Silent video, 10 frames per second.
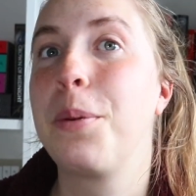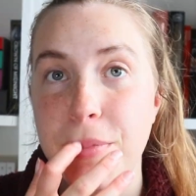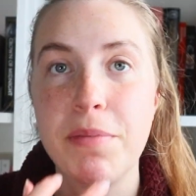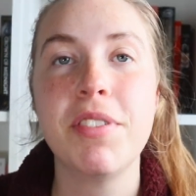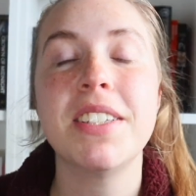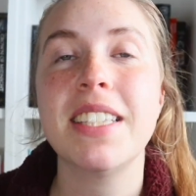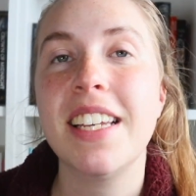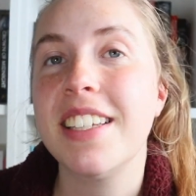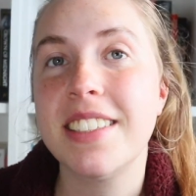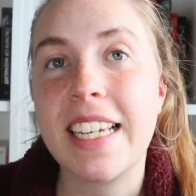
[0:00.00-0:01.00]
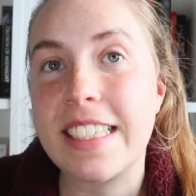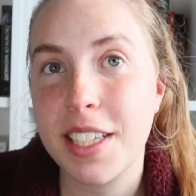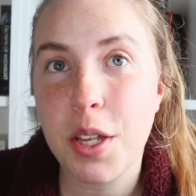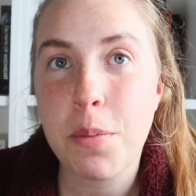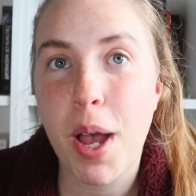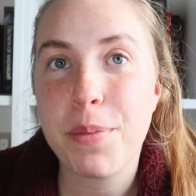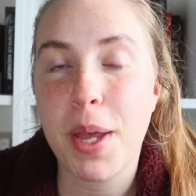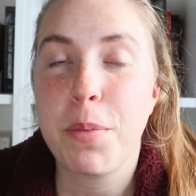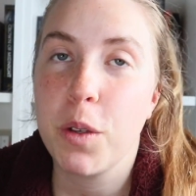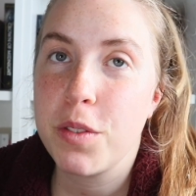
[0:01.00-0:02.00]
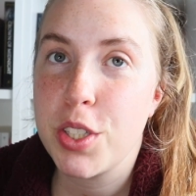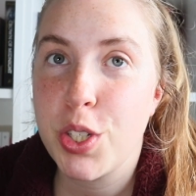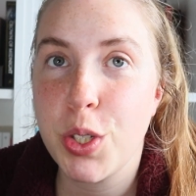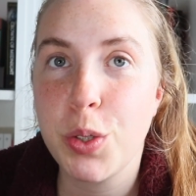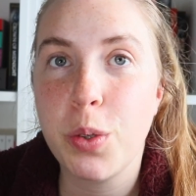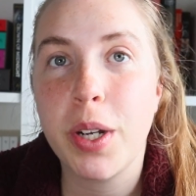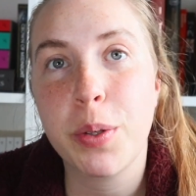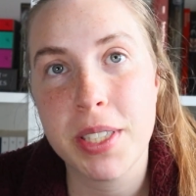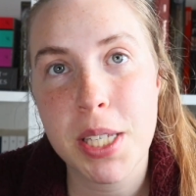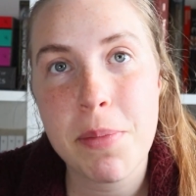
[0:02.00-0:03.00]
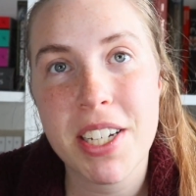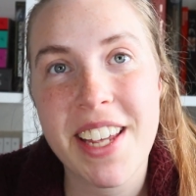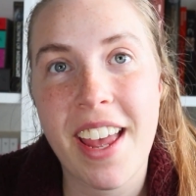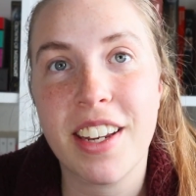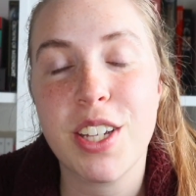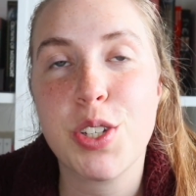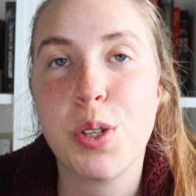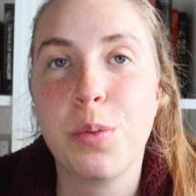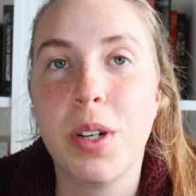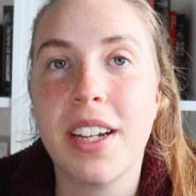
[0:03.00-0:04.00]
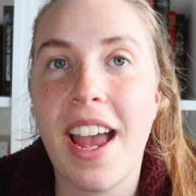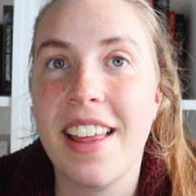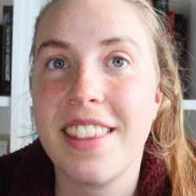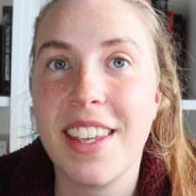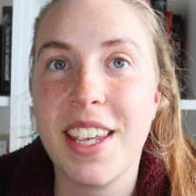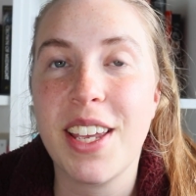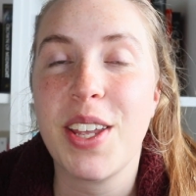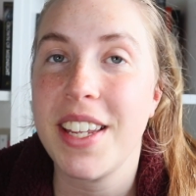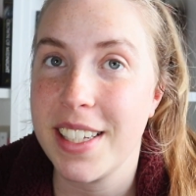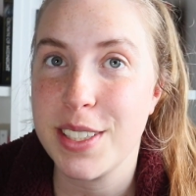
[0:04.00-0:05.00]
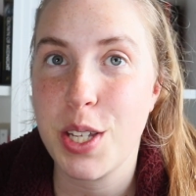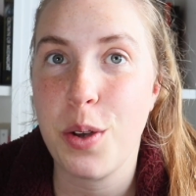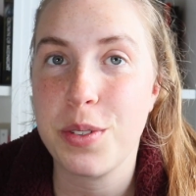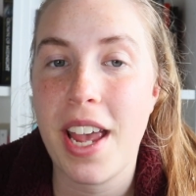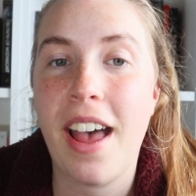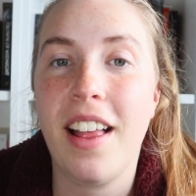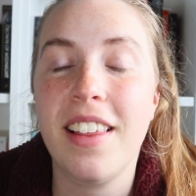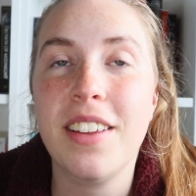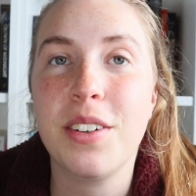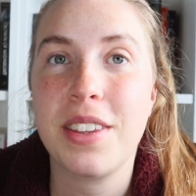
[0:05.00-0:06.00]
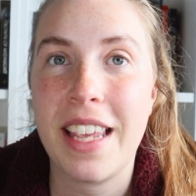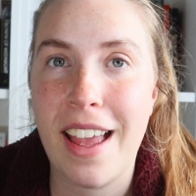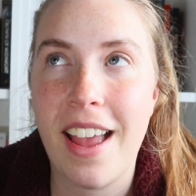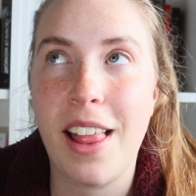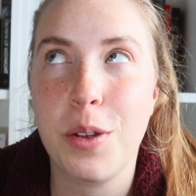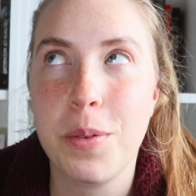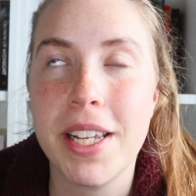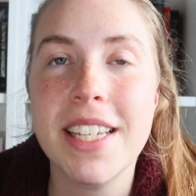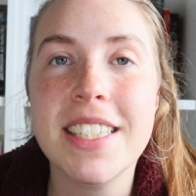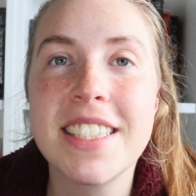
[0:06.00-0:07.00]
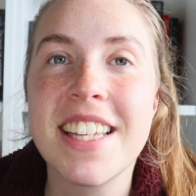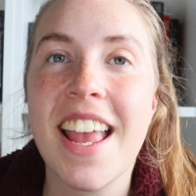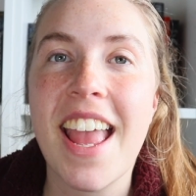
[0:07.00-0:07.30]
Memphis is a single mom that moves to Quincy, Montana to work at the Eden's Hotel, the Eloise,